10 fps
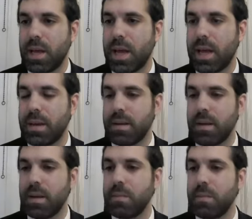and
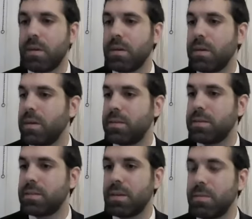um,
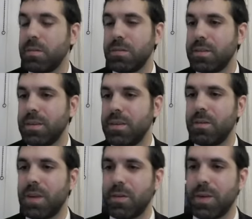it's almost, uh, you know,
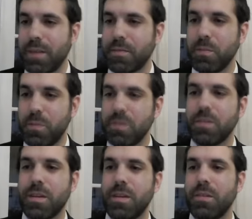now we have
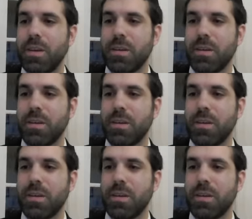computers can do that.